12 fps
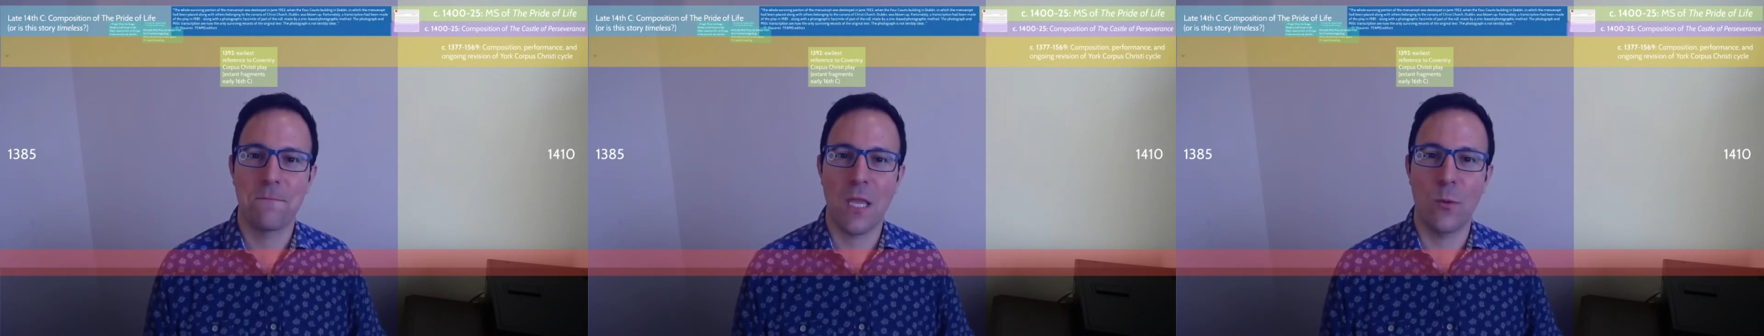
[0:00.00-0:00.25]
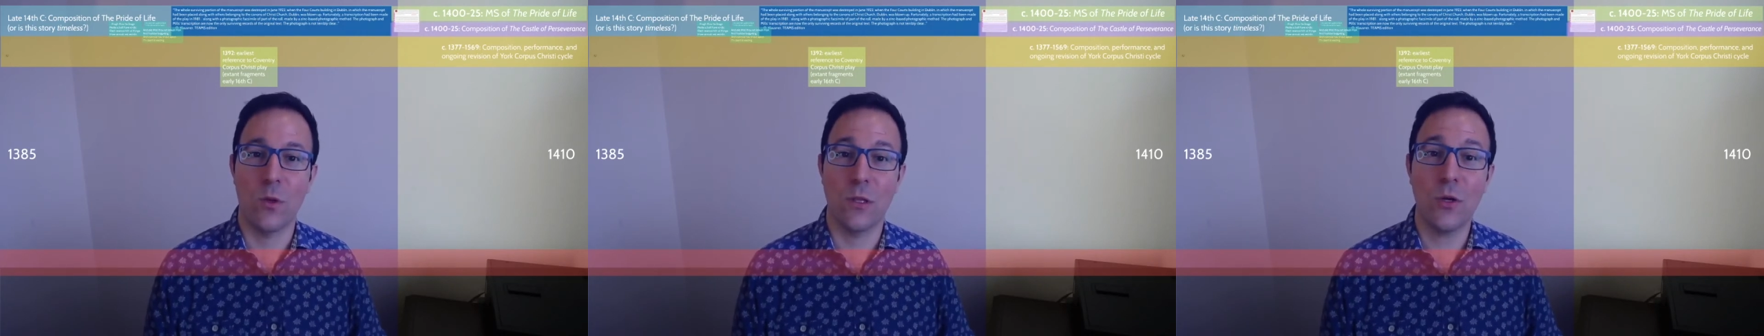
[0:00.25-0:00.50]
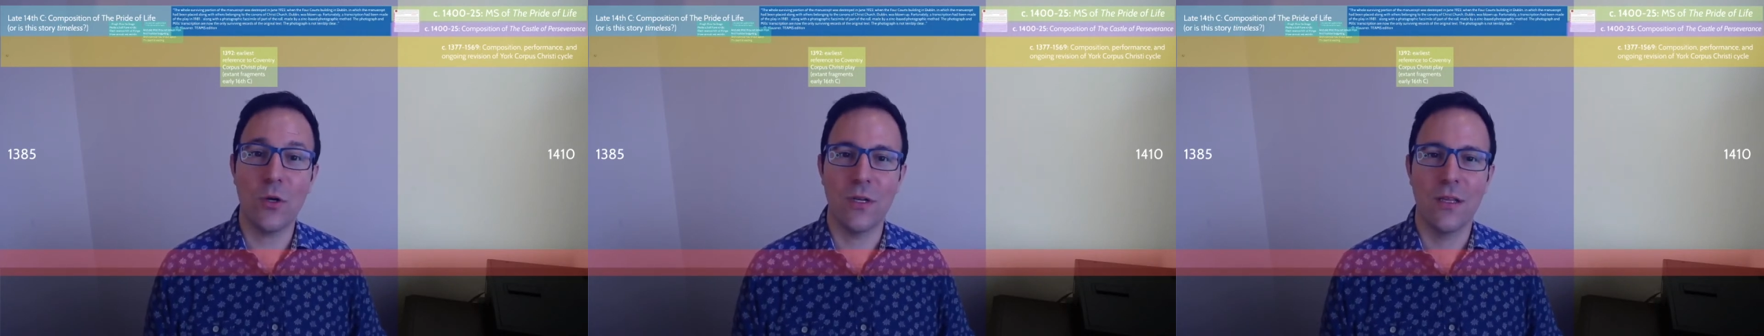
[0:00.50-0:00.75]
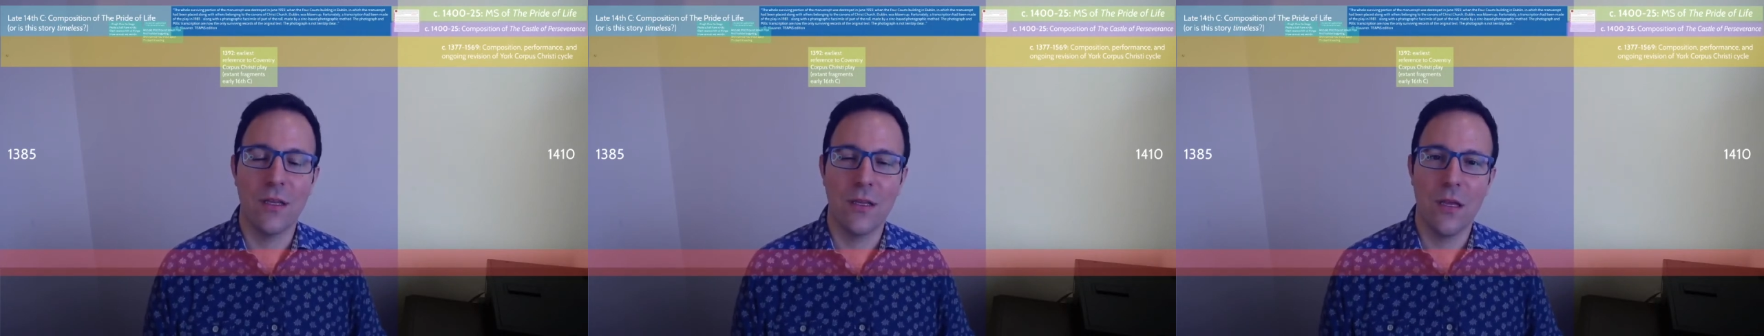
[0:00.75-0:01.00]
And we learn
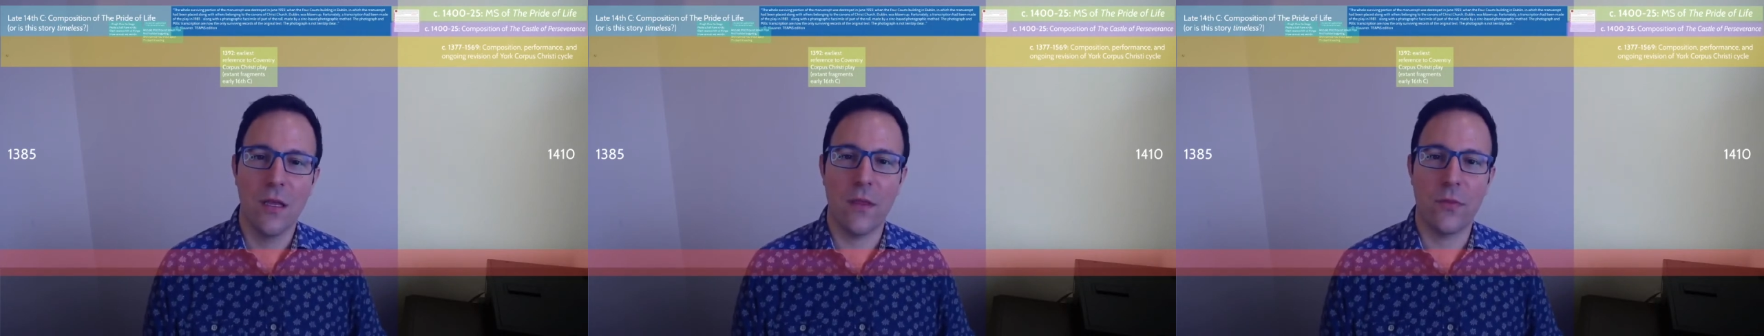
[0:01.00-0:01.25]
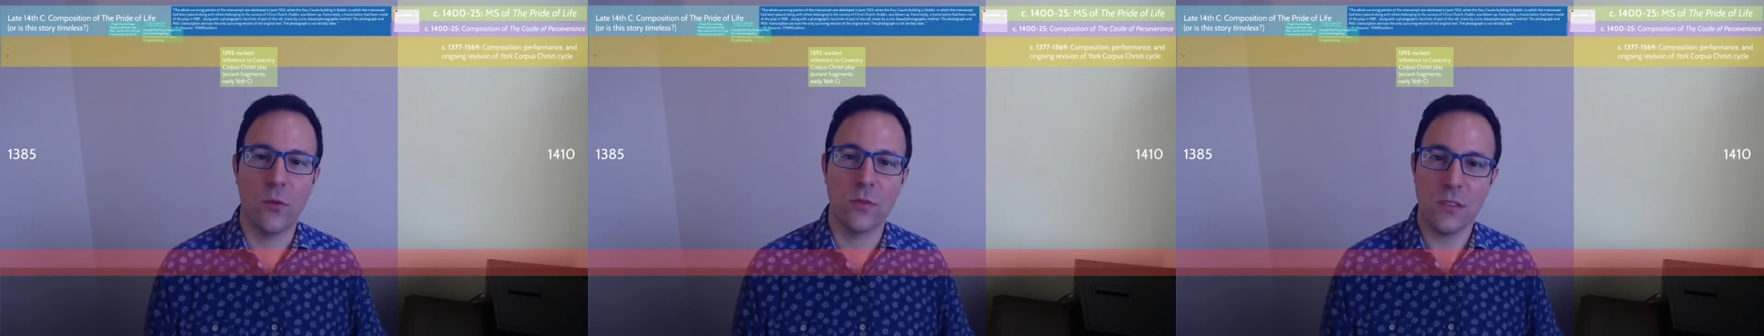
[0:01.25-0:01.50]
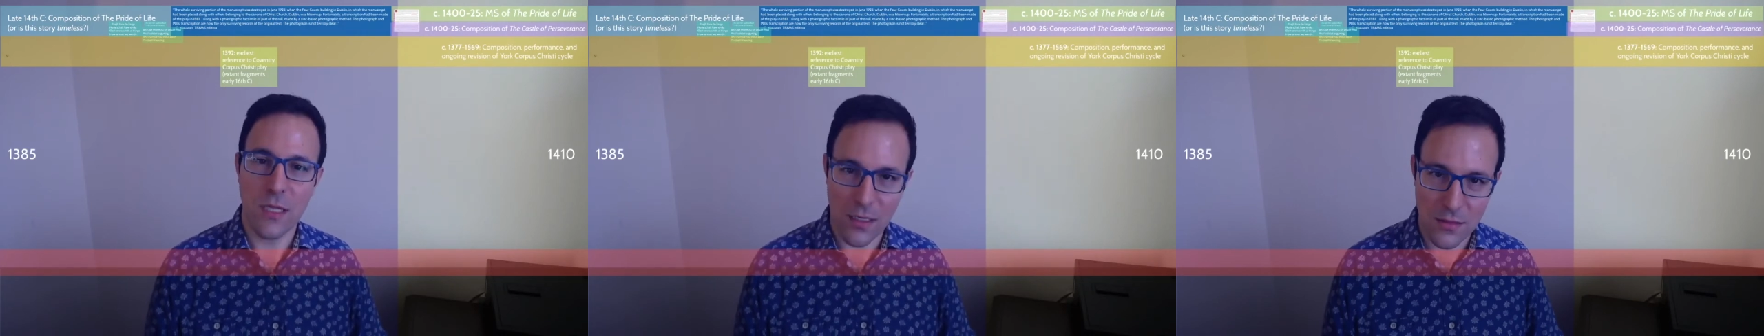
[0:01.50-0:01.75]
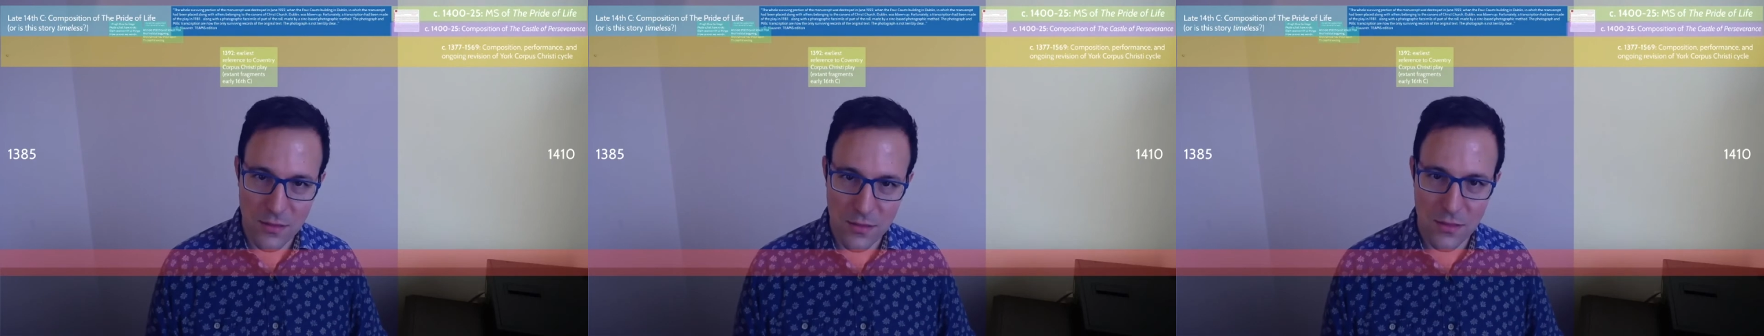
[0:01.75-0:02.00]
that those
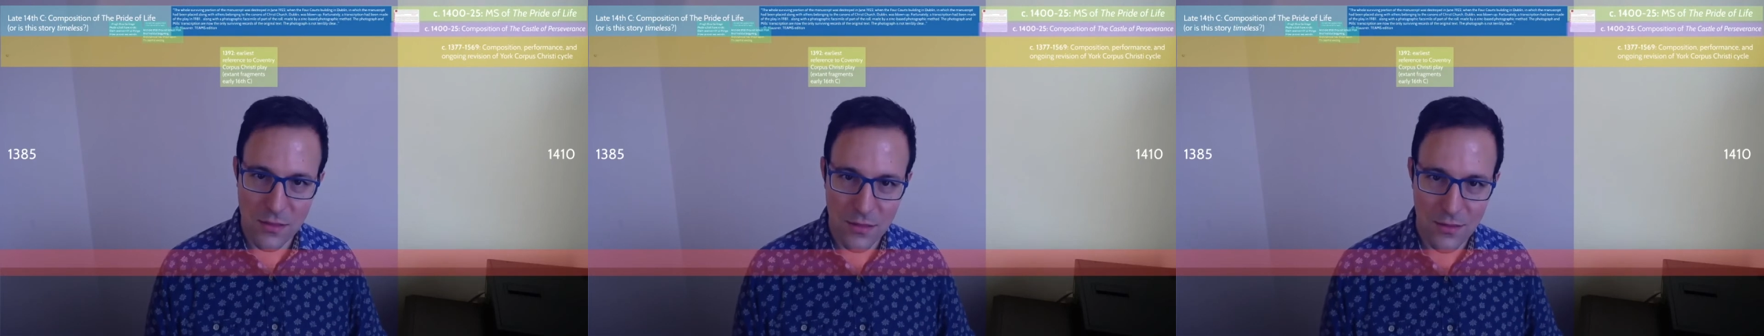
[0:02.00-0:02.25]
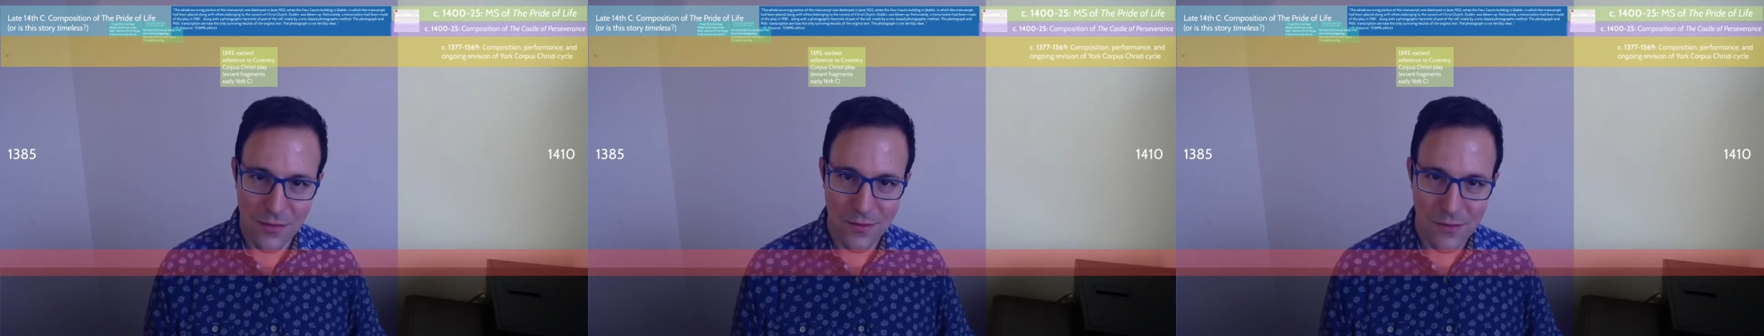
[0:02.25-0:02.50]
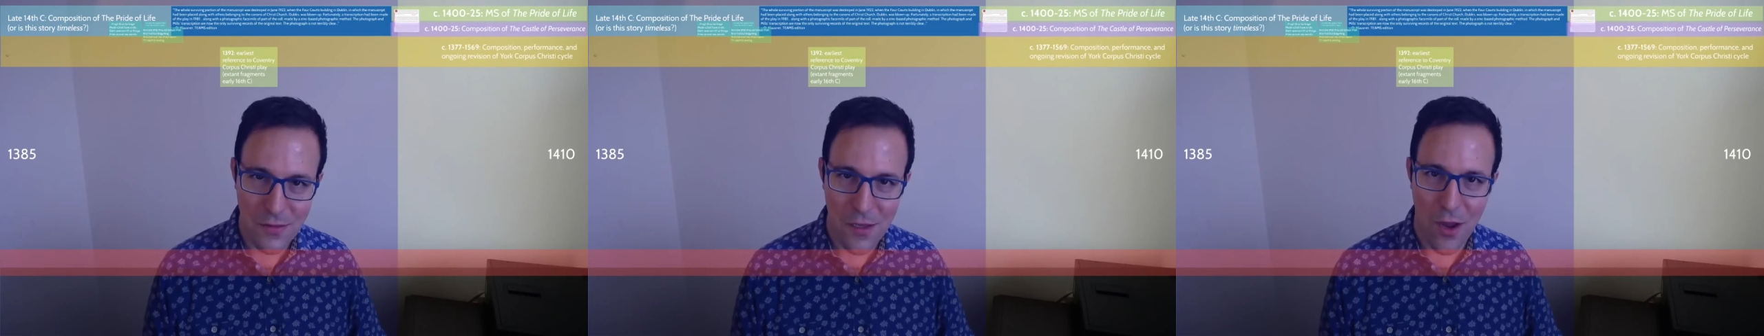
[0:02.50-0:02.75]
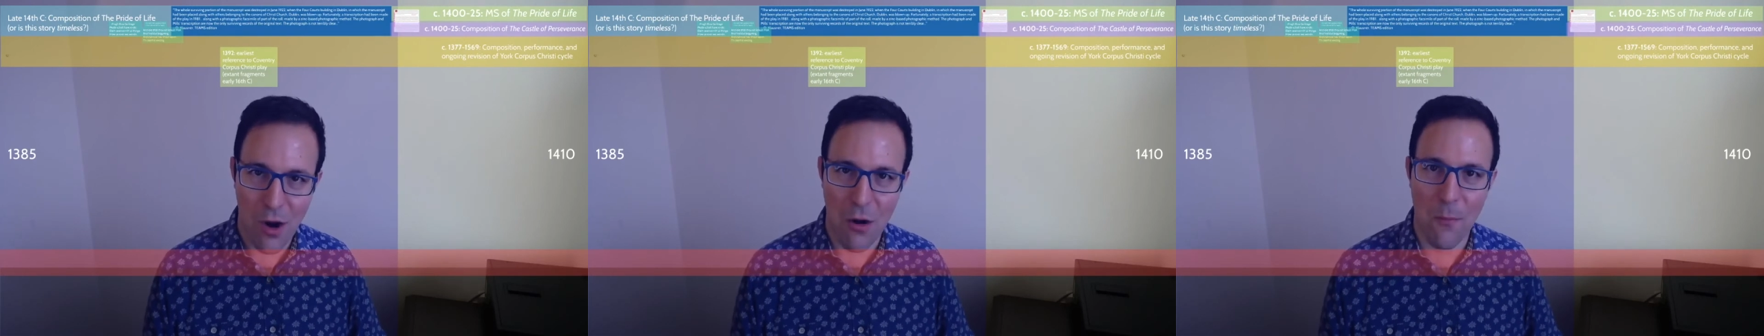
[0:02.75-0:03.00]
texts
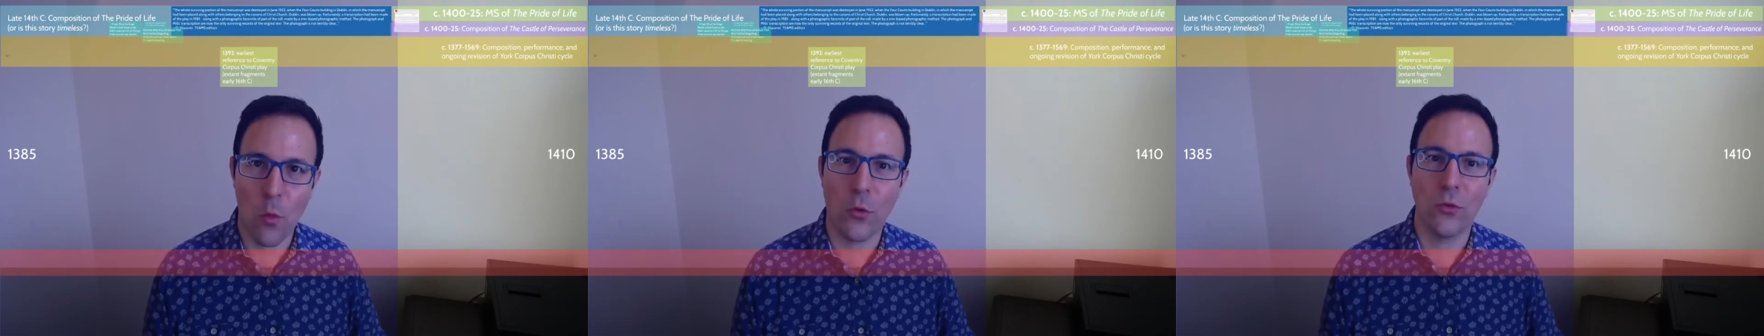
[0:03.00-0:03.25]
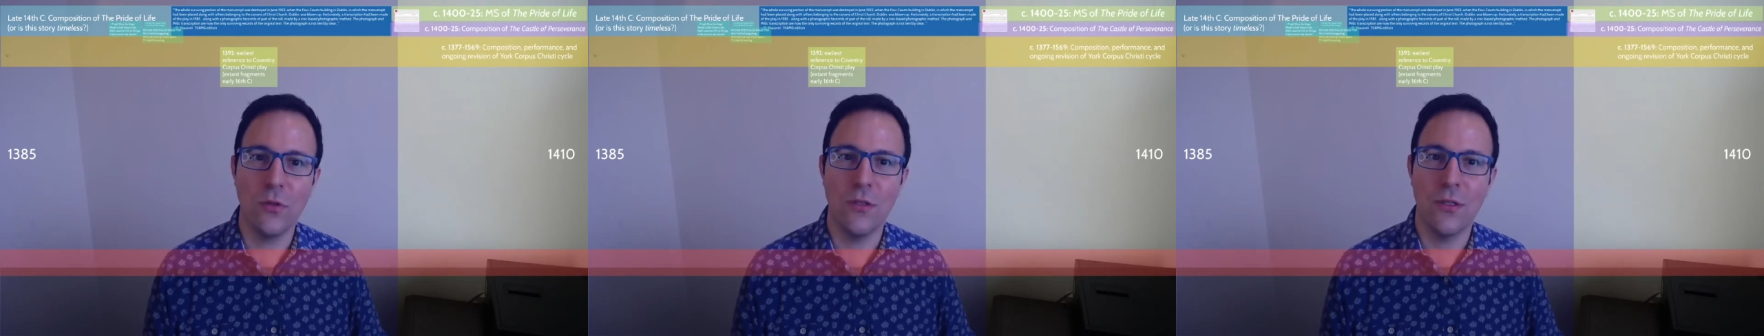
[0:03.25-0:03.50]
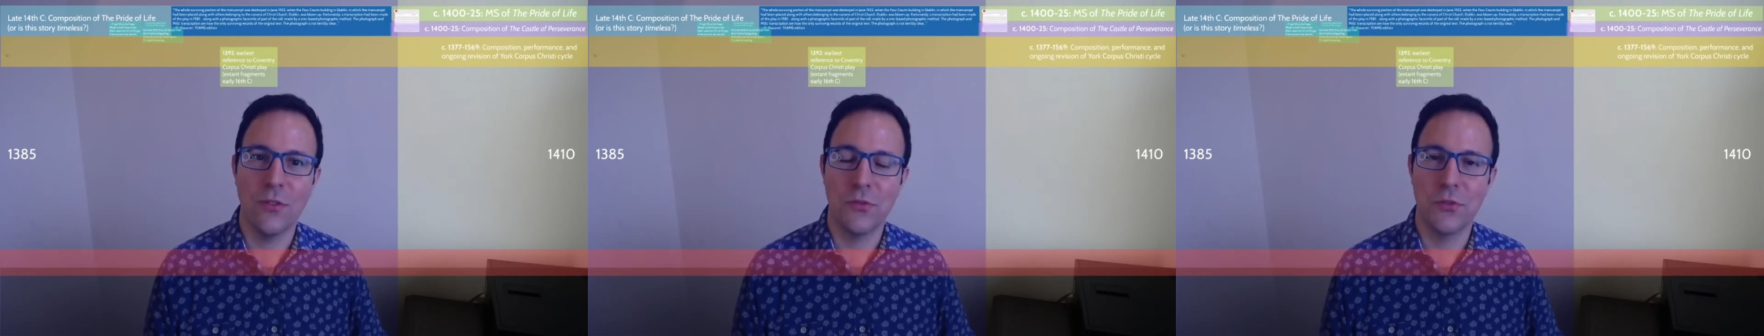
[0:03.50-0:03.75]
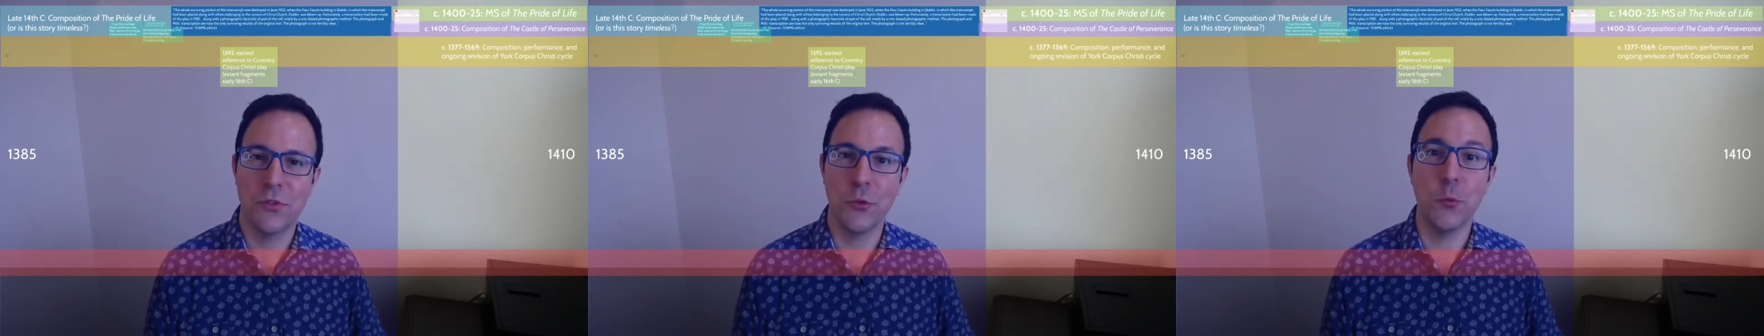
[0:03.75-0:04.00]
are mortal
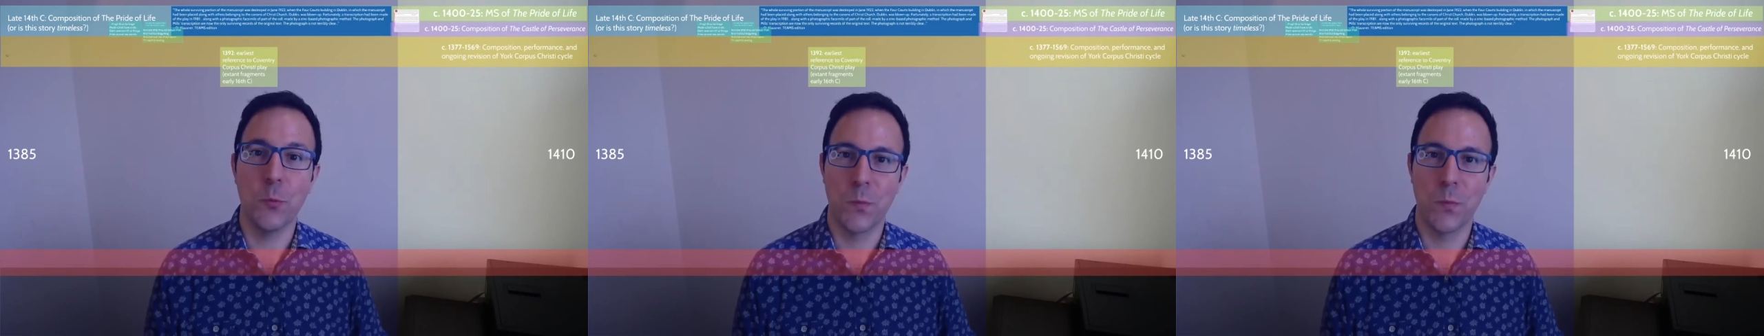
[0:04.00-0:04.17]
too.